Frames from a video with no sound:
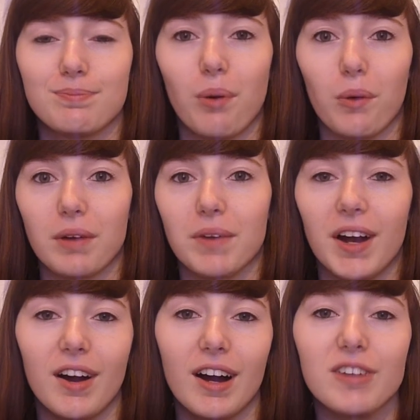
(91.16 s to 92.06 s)
pouring
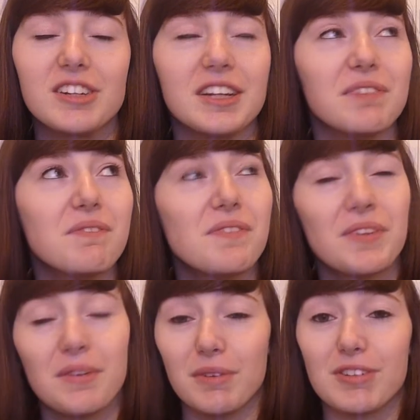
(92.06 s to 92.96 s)
my heart out to him,
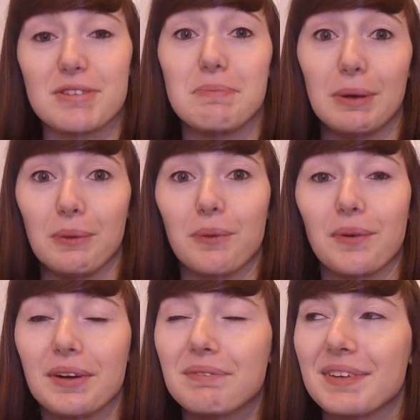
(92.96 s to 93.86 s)
which is a bit
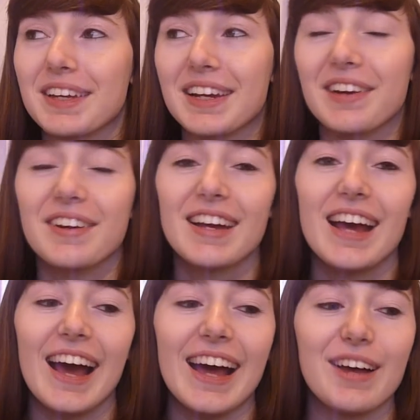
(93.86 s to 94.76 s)
awkward, but you know.
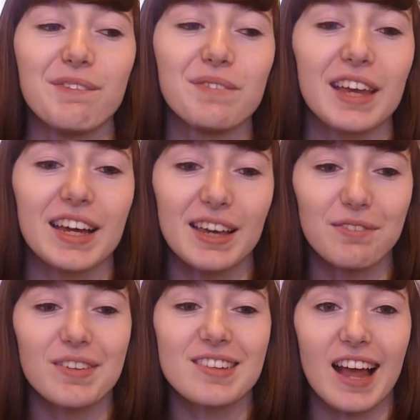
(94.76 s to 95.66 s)
Um, yeah, I
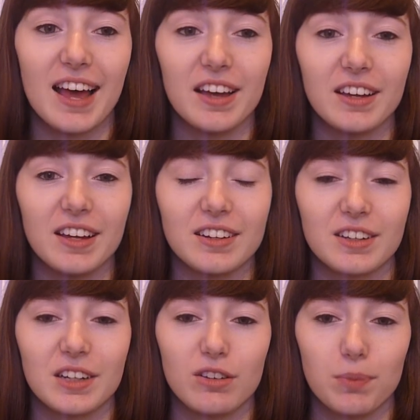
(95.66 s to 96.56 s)
gave him this letter and I
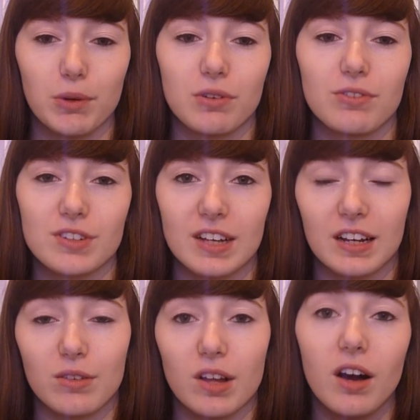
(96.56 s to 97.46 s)
kind of spoke to him for a
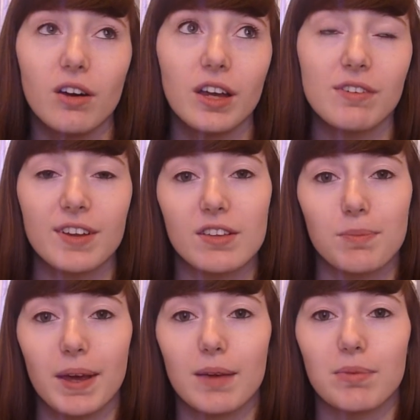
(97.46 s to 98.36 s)
second. He was like, oh yeah,
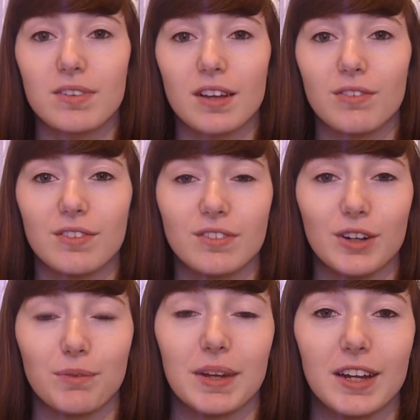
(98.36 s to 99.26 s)
thanks babe and stuff and
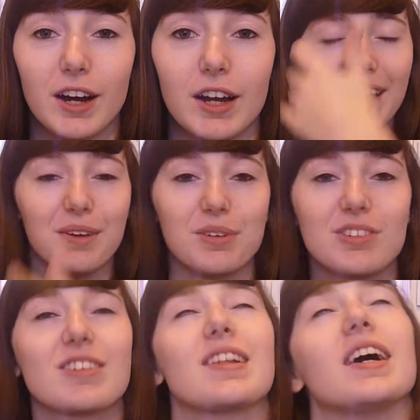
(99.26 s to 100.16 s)
looked me in the eye and I
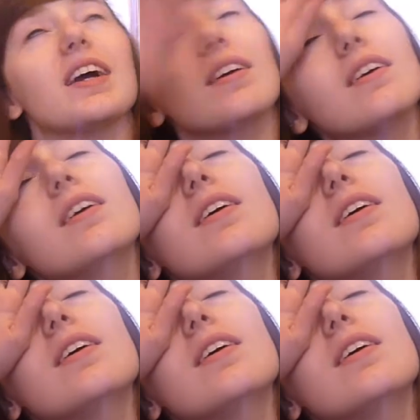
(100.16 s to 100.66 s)
was just like,